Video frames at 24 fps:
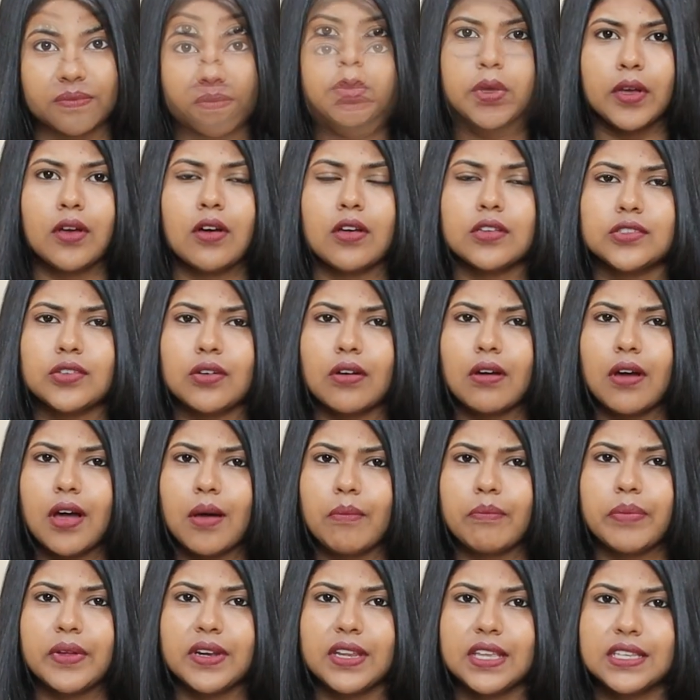Because your
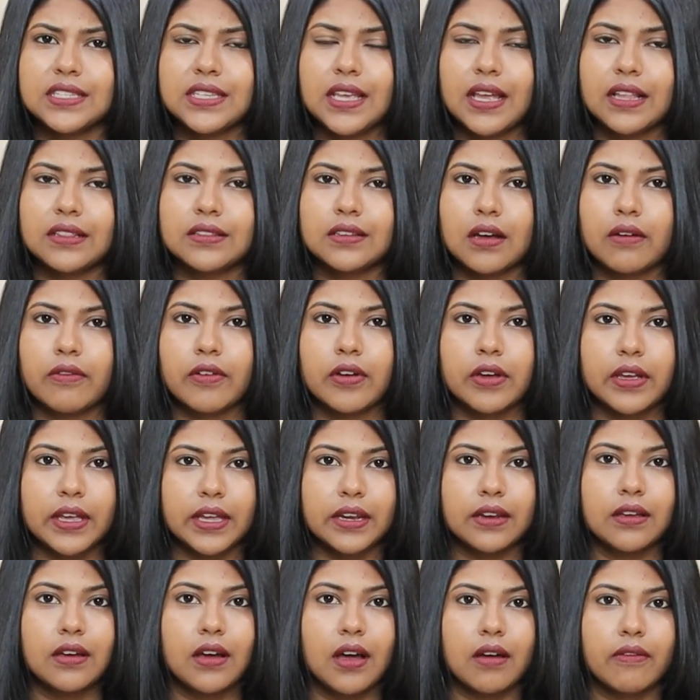company's health cover
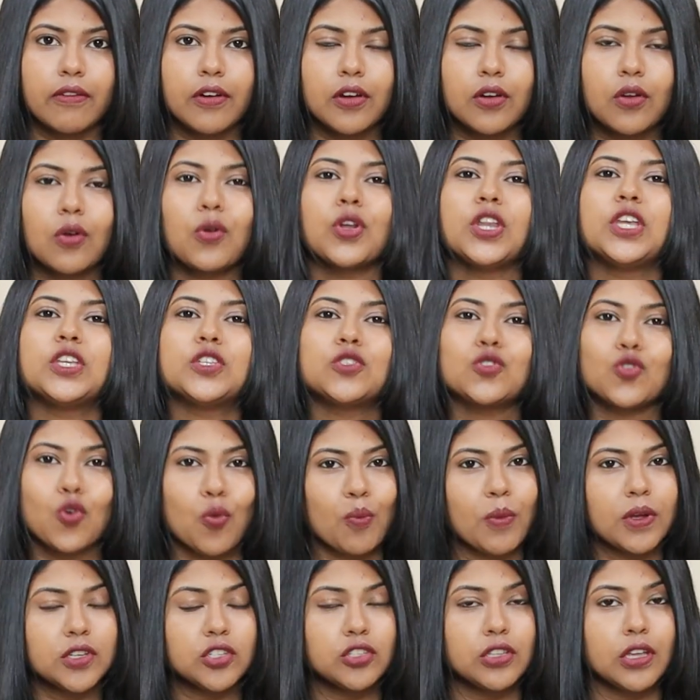can cover only
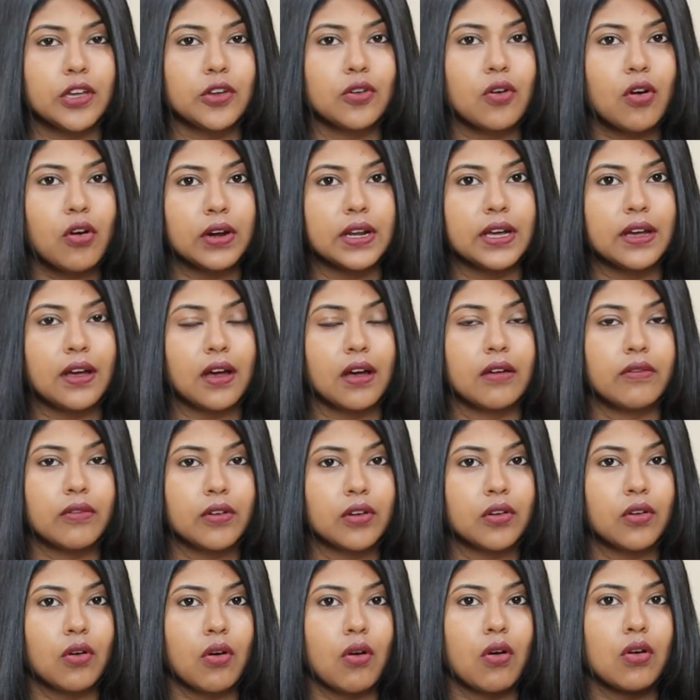so much. They are not going to
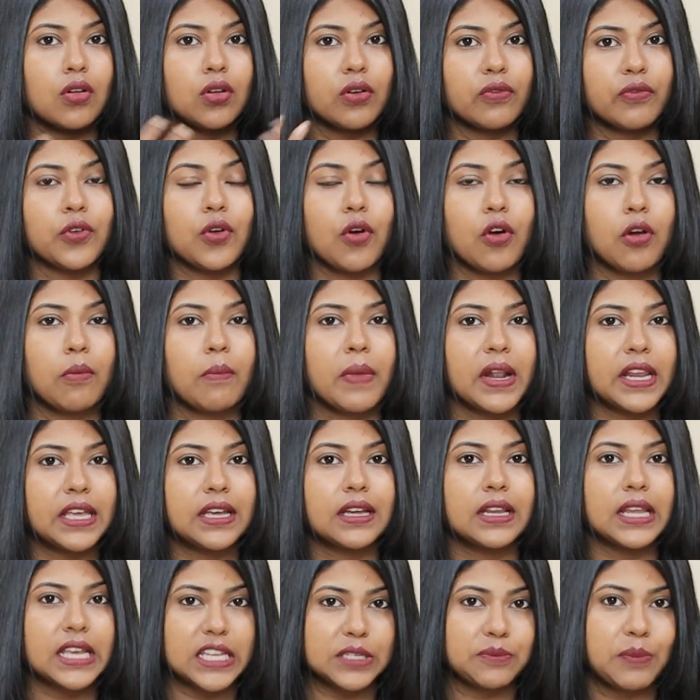cover all of your
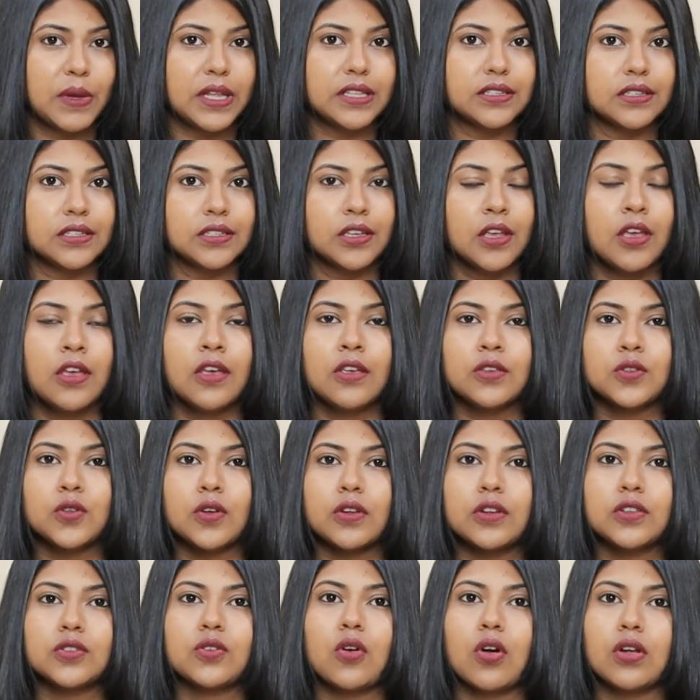medical expenses.
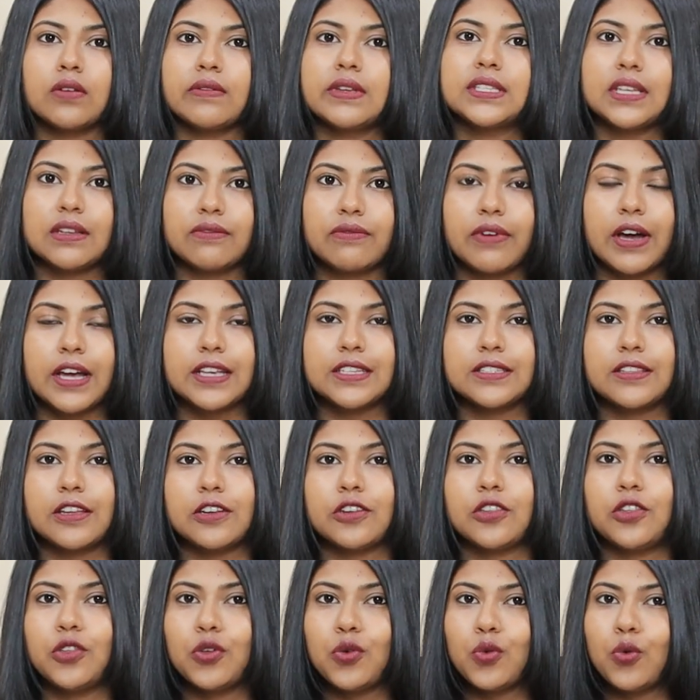So it is always advised
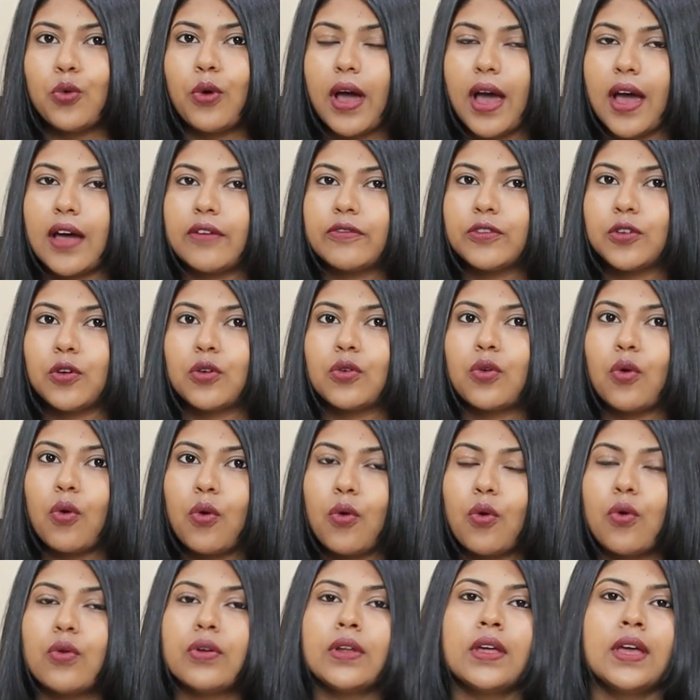that you have your
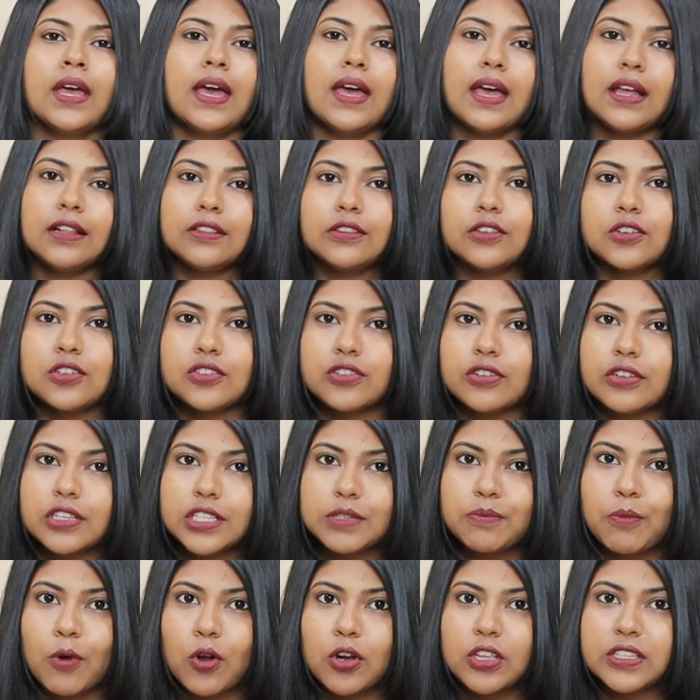own health
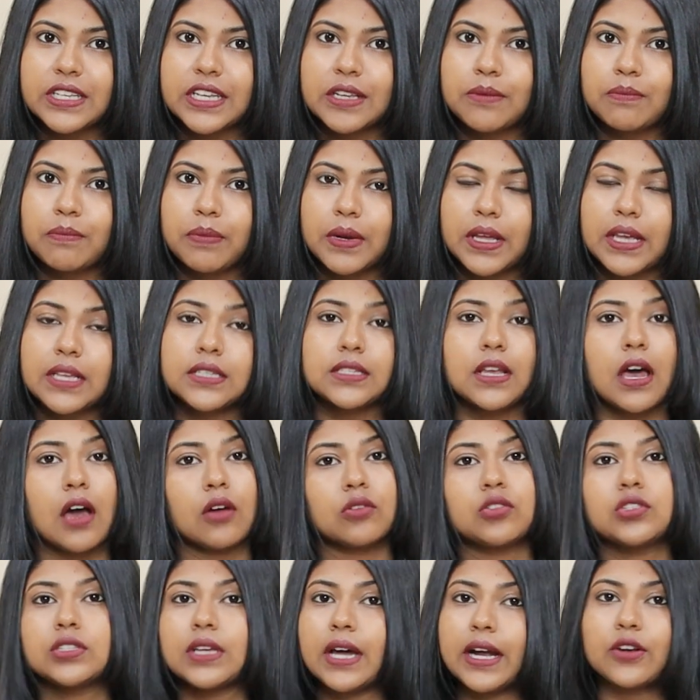insurance policy in place
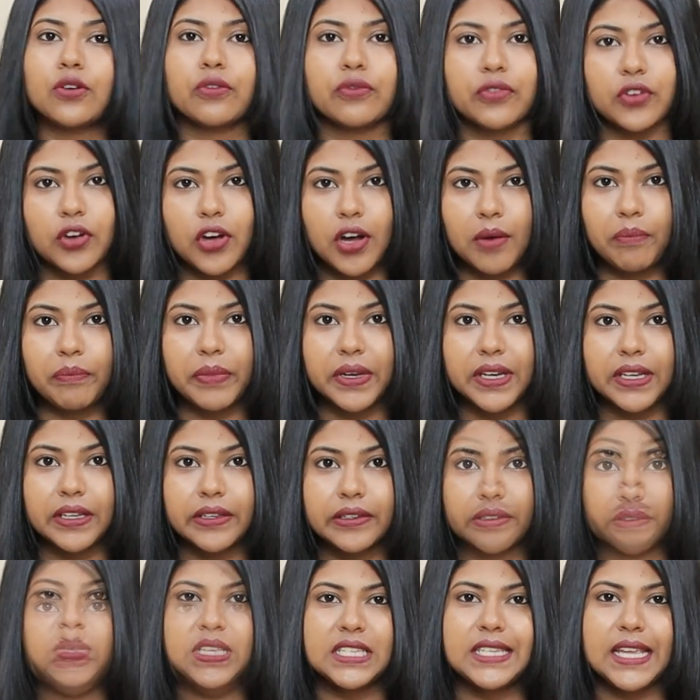outside of your company.
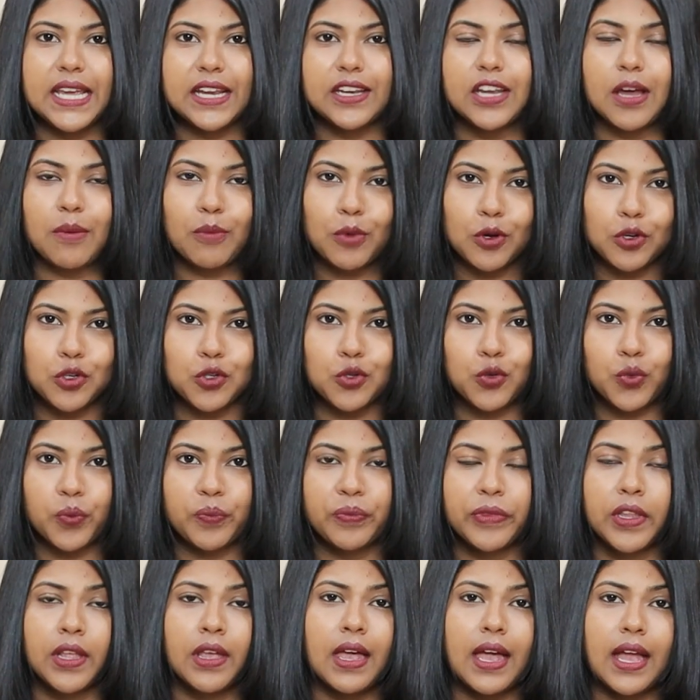Mistake number 2,
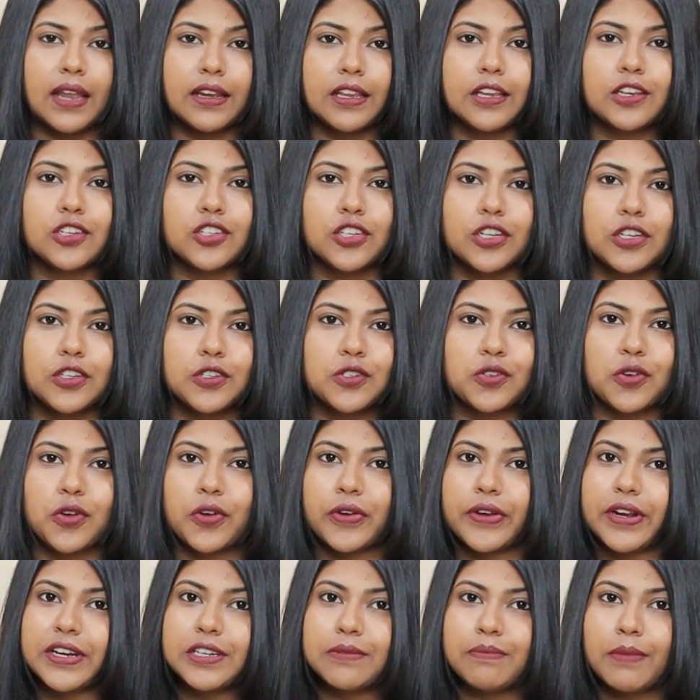addiction to
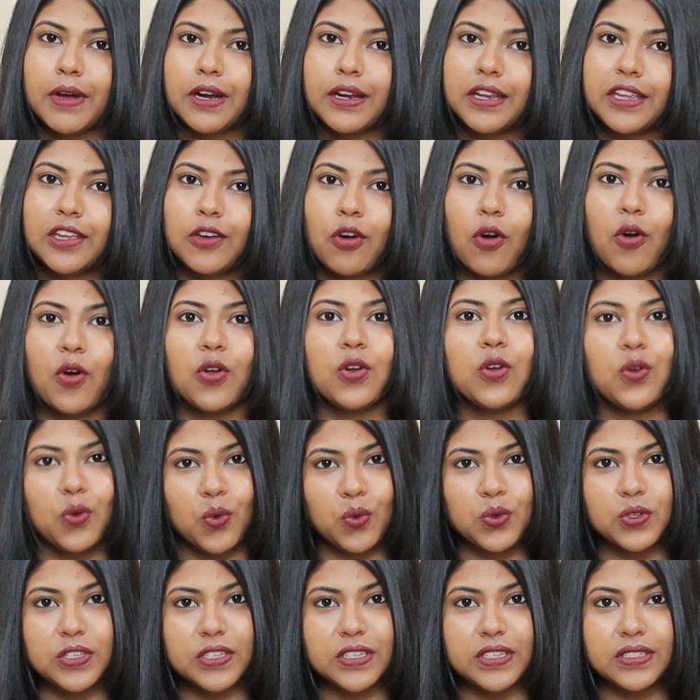credit money or
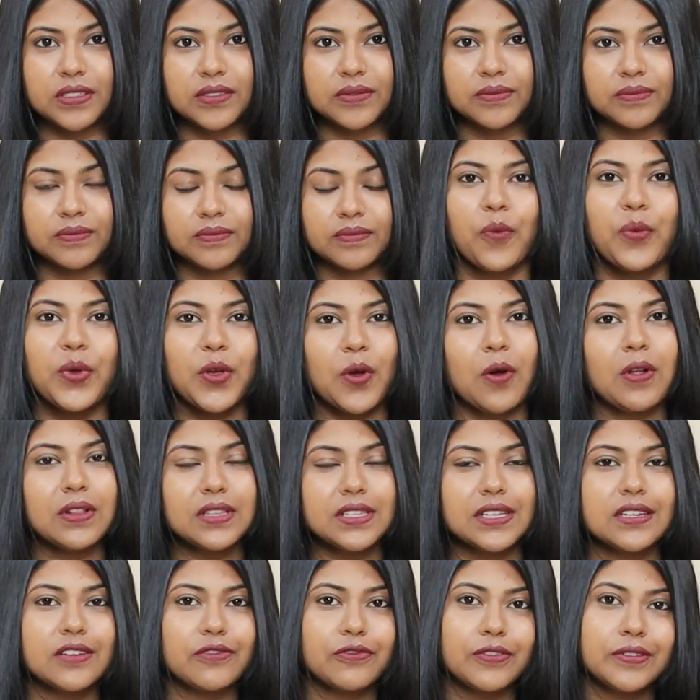loans. We
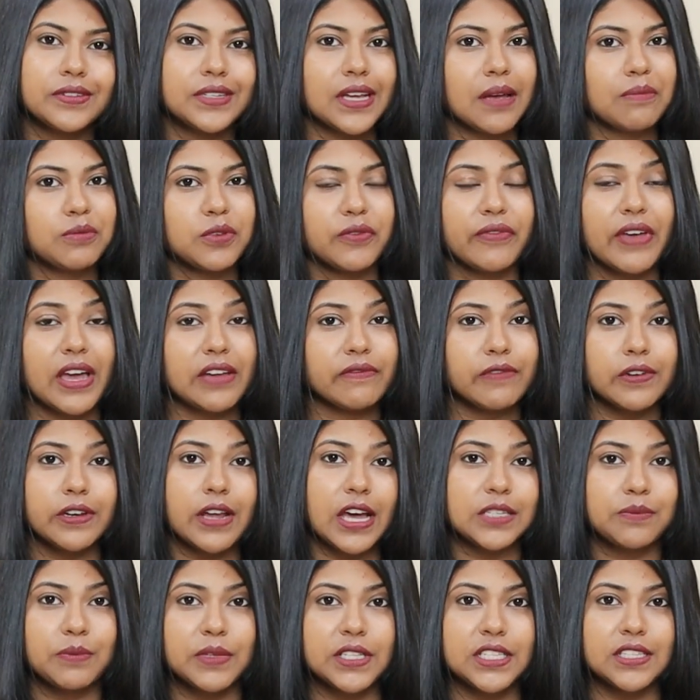all see different types of
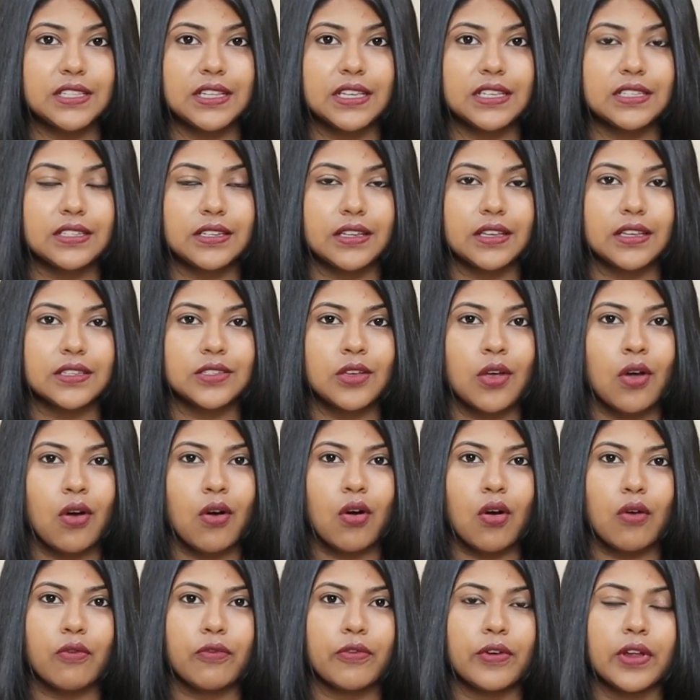advertisements these days
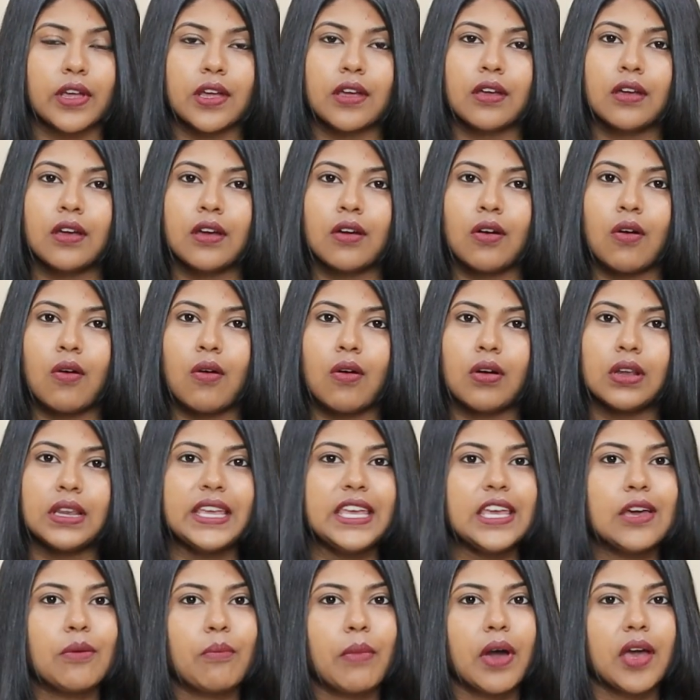offering all
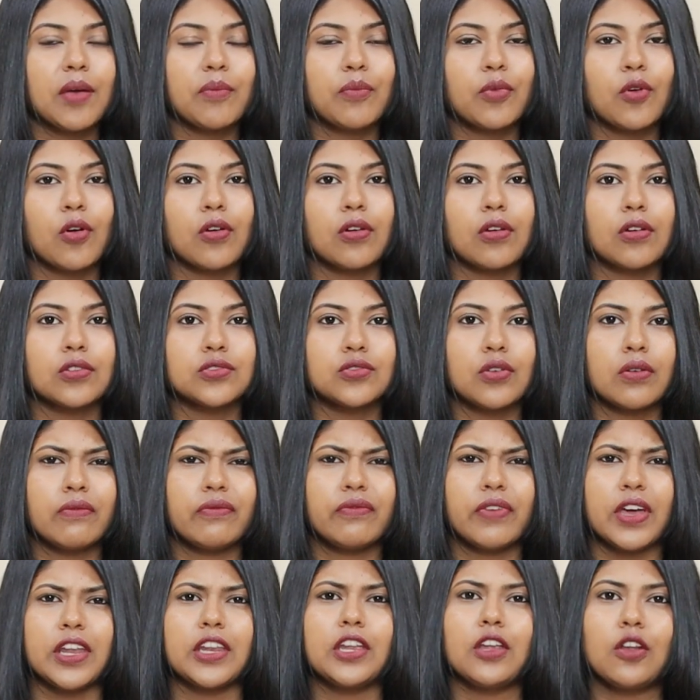EMI products
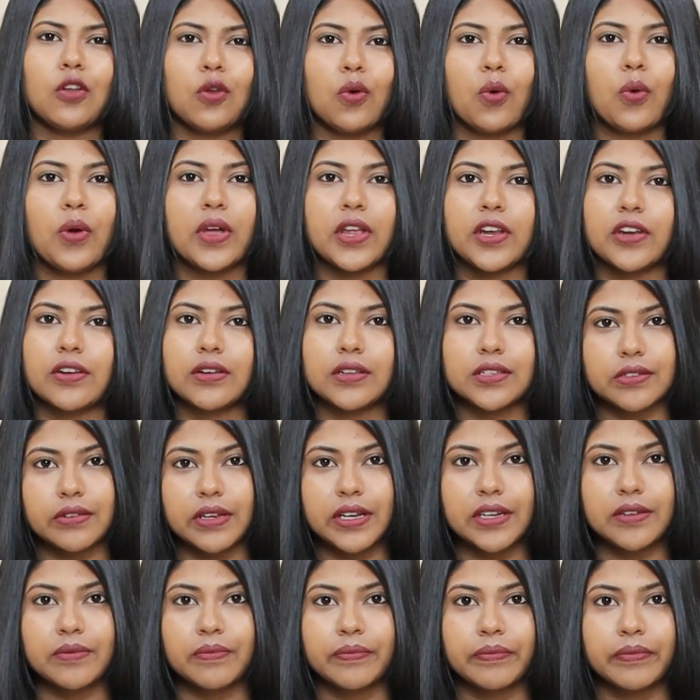on very low interest
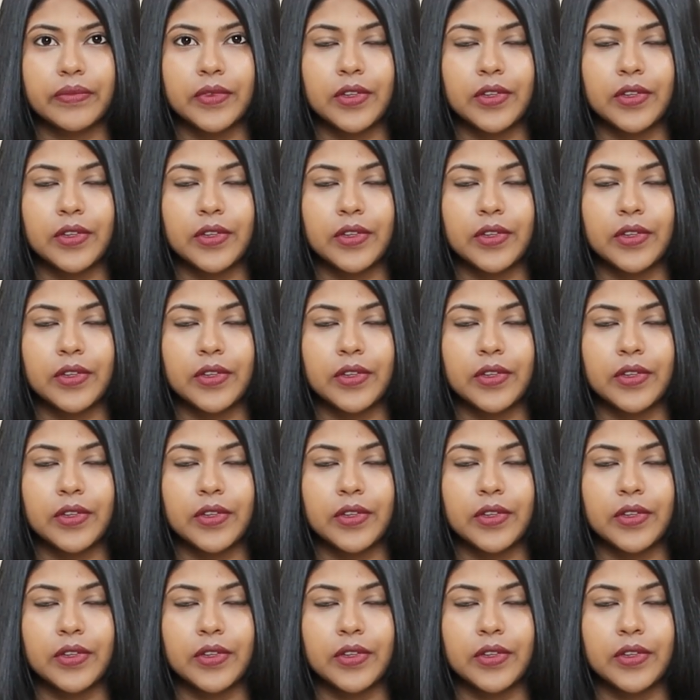rate.